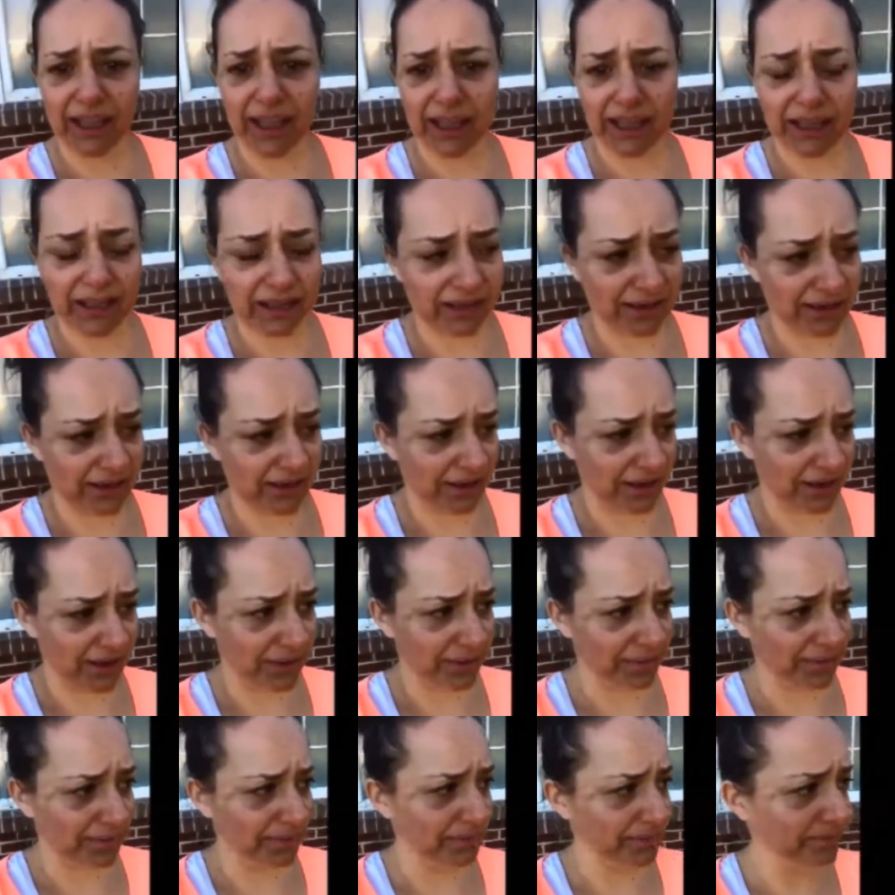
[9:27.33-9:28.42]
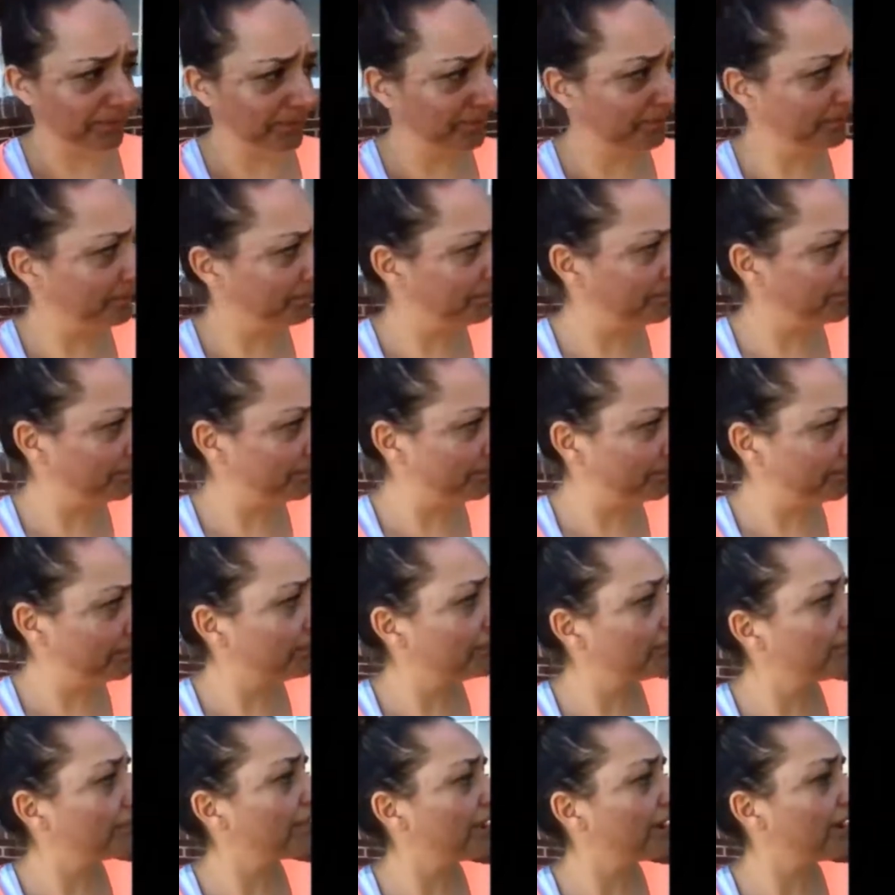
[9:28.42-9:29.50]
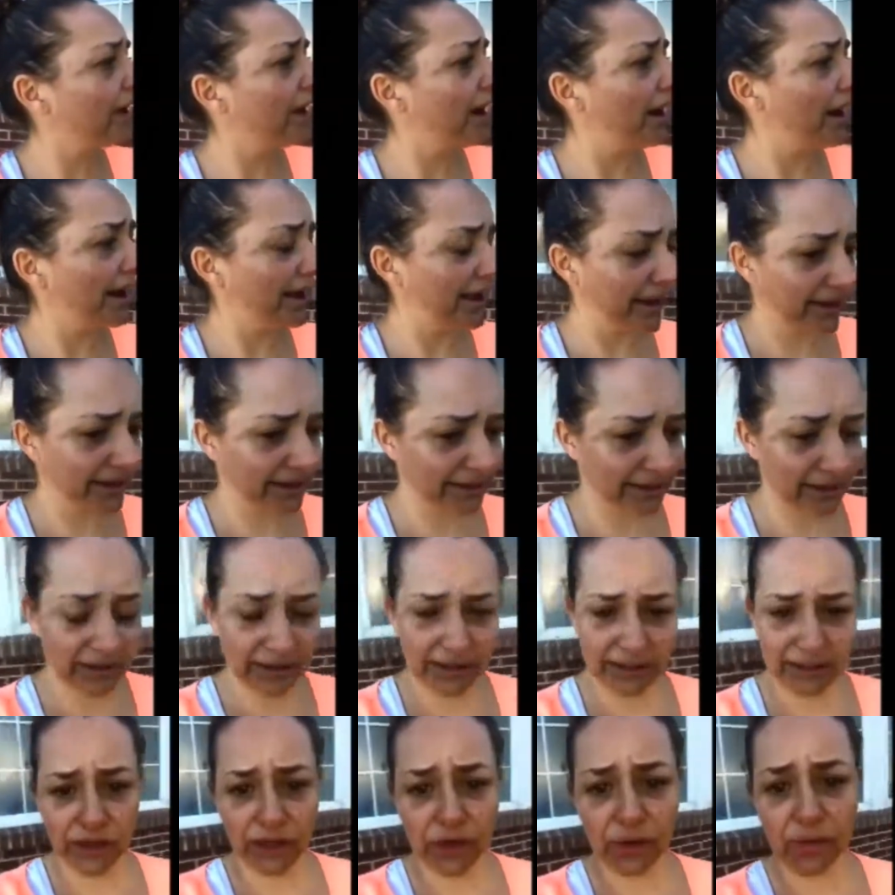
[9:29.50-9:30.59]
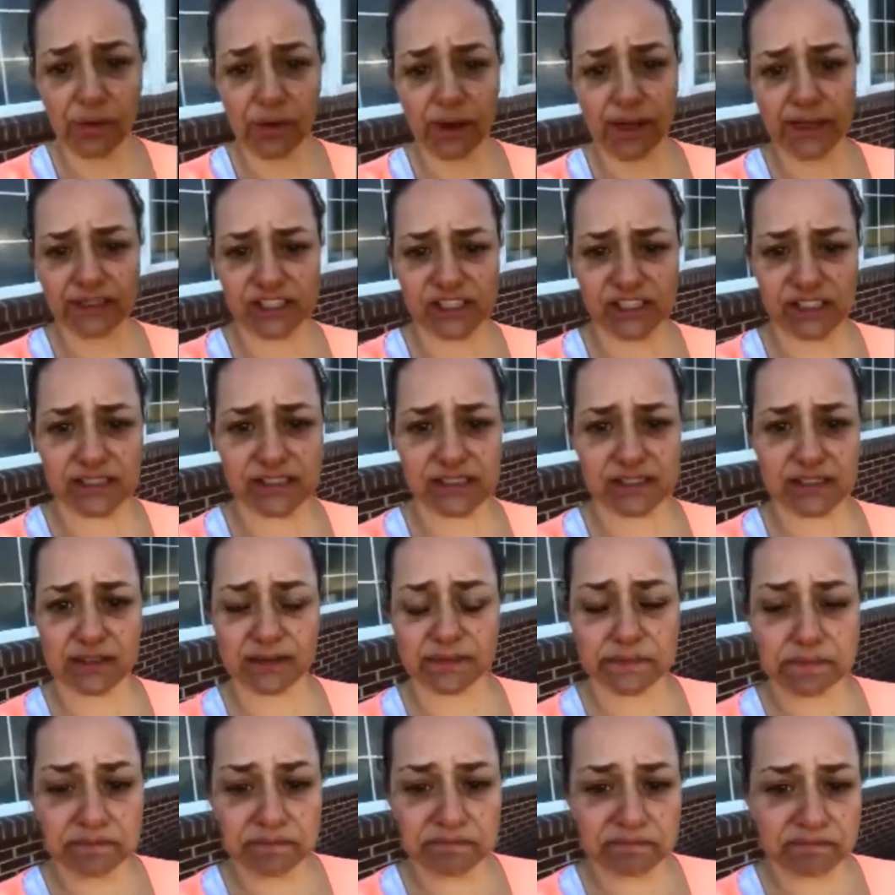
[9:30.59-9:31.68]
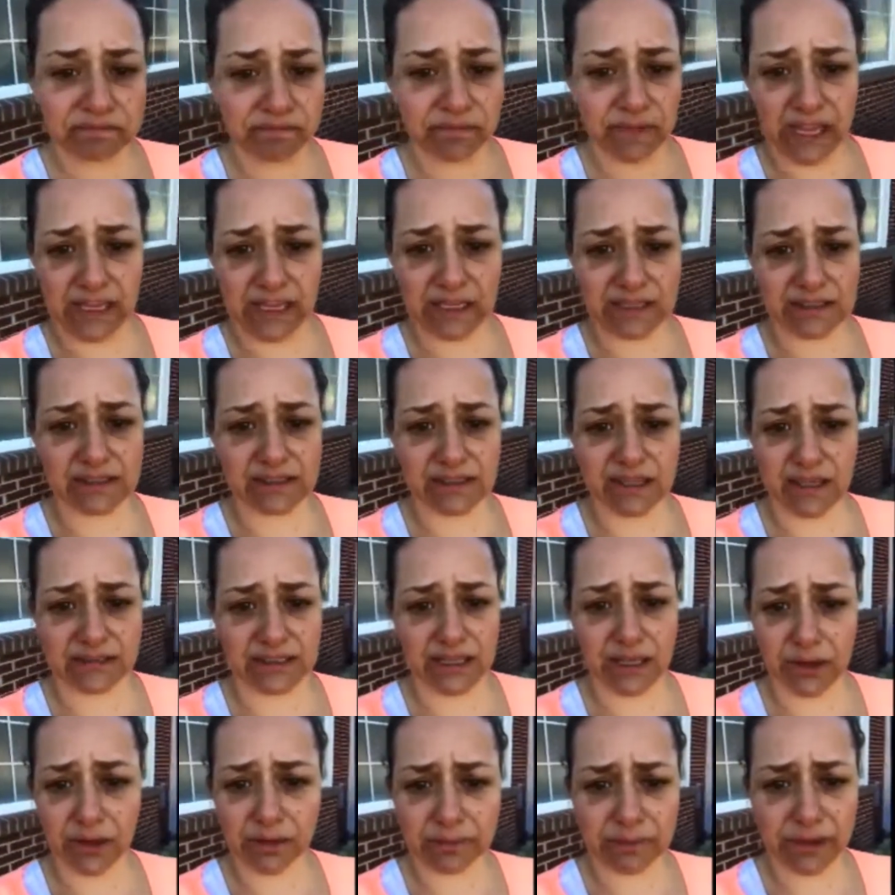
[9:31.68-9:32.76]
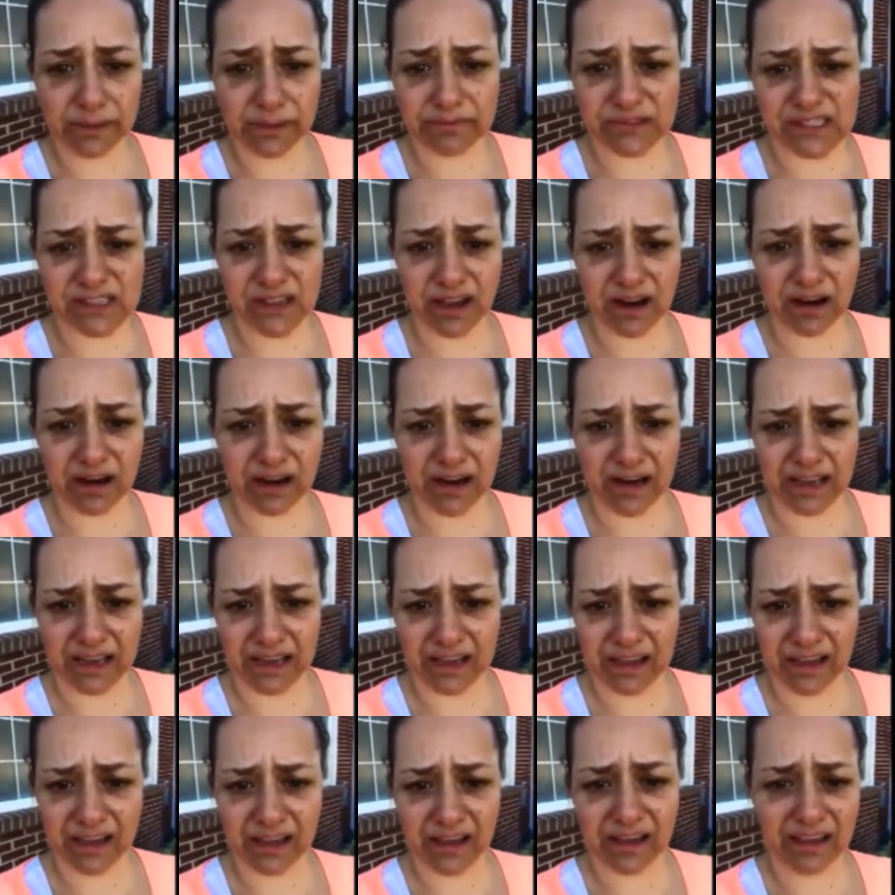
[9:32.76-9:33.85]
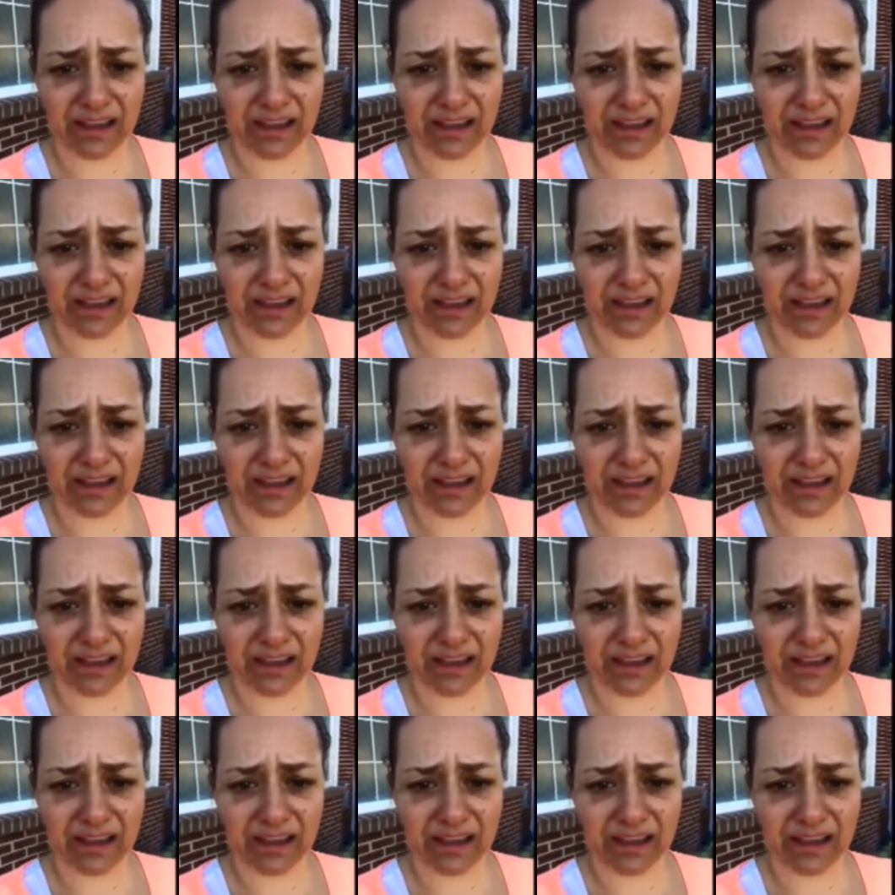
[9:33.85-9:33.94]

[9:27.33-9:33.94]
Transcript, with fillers: And um, I, you know, I just, he's like, tell him I'm sorry.